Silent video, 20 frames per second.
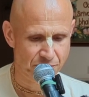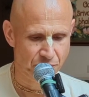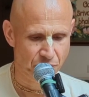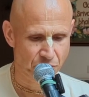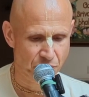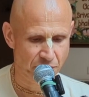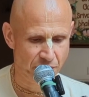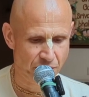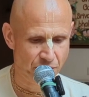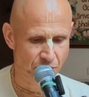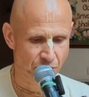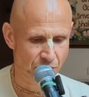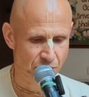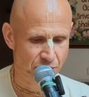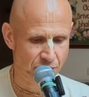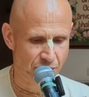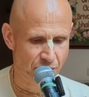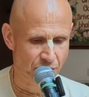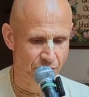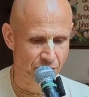pouring
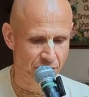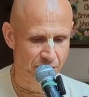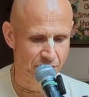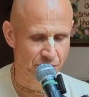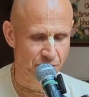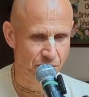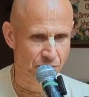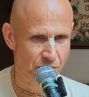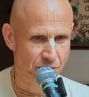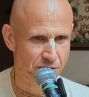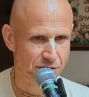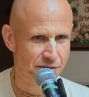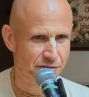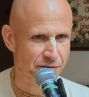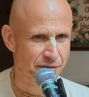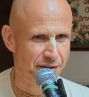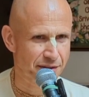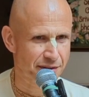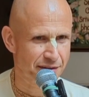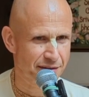water over the Lord's
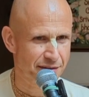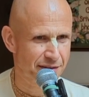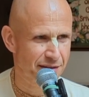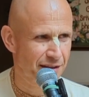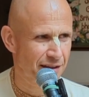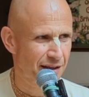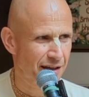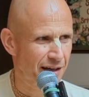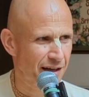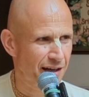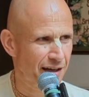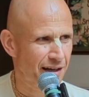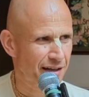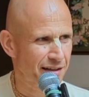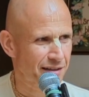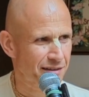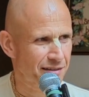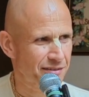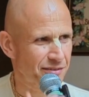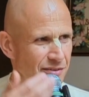feet
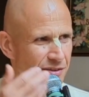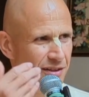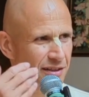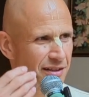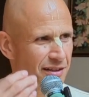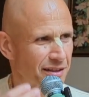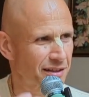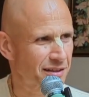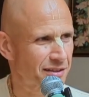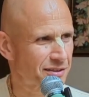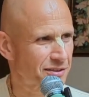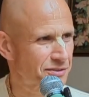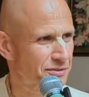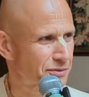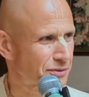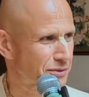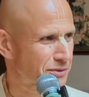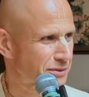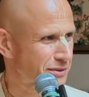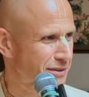and drinking this
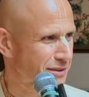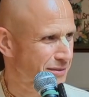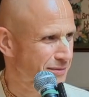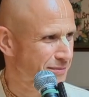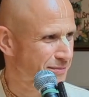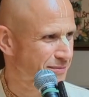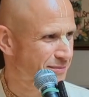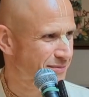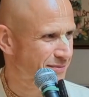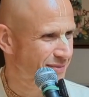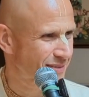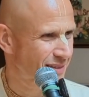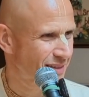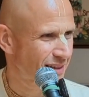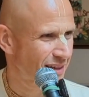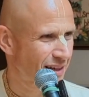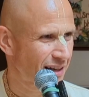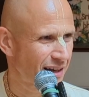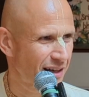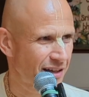water.
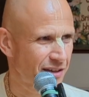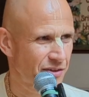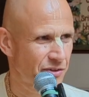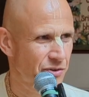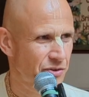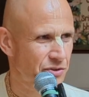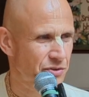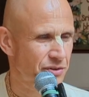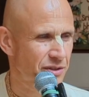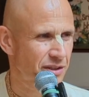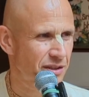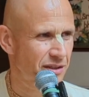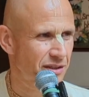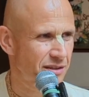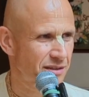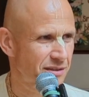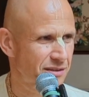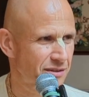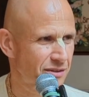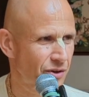And usually
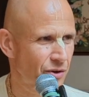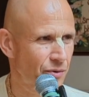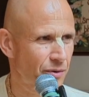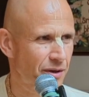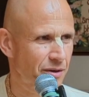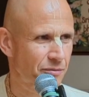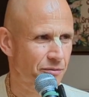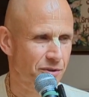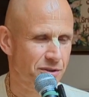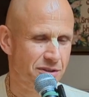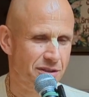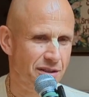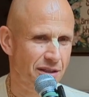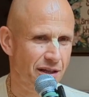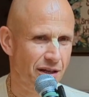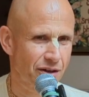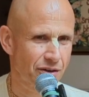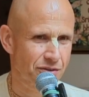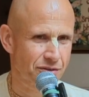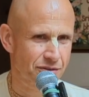no one was
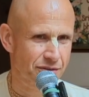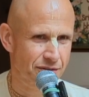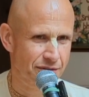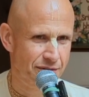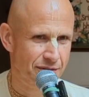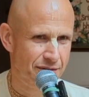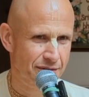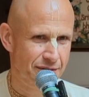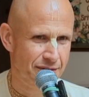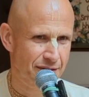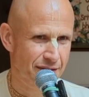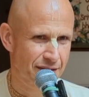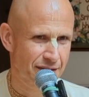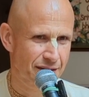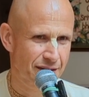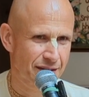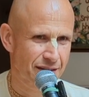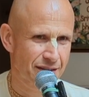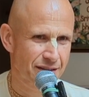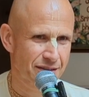allowed
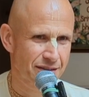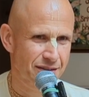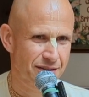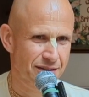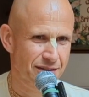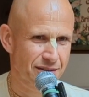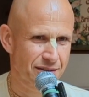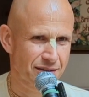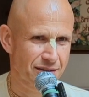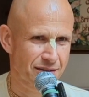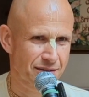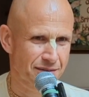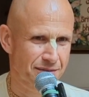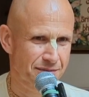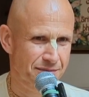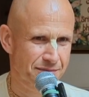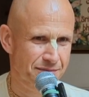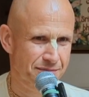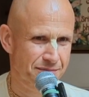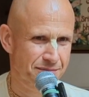uh,
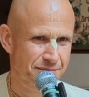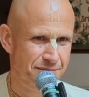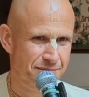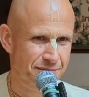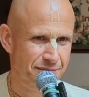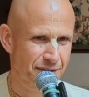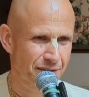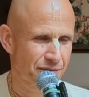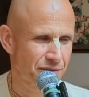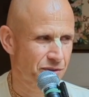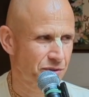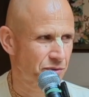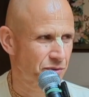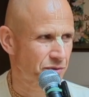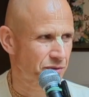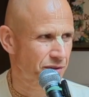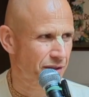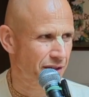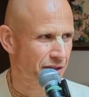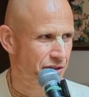even to
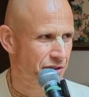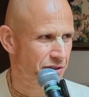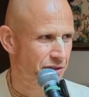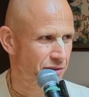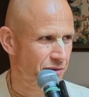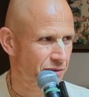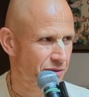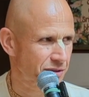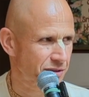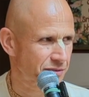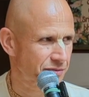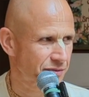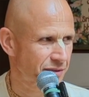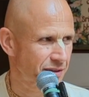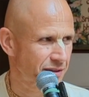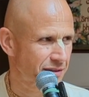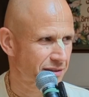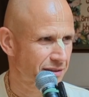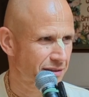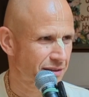touch Lord's
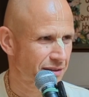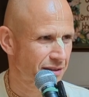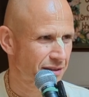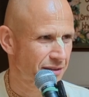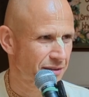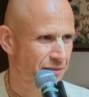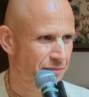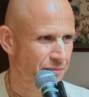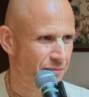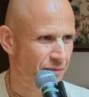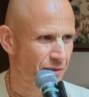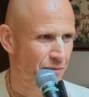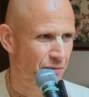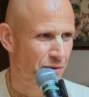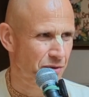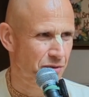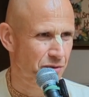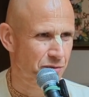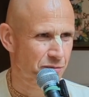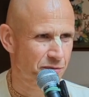feet,
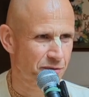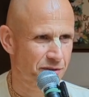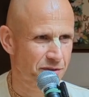but to